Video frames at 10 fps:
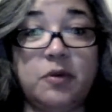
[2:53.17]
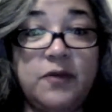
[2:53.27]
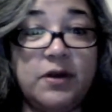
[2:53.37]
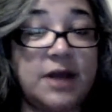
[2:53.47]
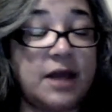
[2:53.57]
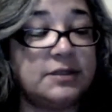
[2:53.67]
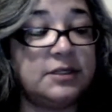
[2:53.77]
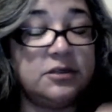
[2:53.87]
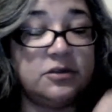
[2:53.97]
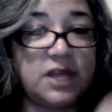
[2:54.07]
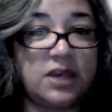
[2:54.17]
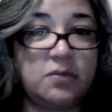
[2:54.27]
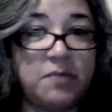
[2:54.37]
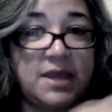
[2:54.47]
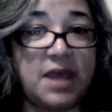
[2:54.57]
if you don't have scissors, like you
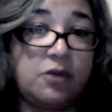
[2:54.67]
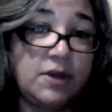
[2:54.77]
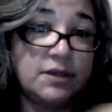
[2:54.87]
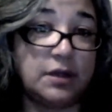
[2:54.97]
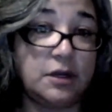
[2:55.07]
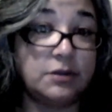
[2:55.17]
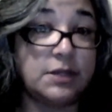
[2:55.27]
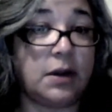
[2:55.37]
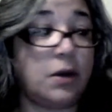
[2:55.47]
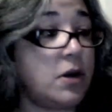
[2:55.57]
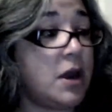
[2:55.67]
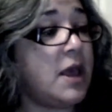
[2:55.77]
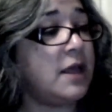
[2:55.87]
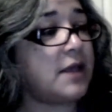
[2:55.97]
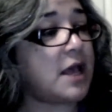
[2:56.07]
make that crease and then you tear?
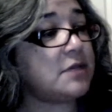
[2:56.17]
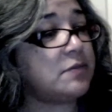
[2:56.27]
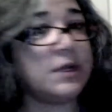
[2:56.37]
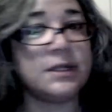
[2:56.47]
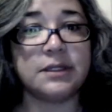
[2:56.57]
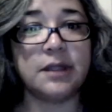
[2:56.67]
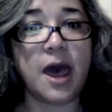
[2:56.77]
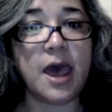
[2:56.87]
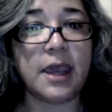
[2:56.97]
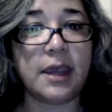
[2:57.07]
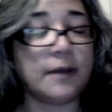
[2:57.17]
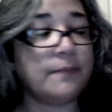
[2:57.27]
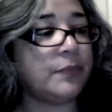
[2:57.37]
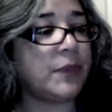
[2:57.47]
That's what it's like.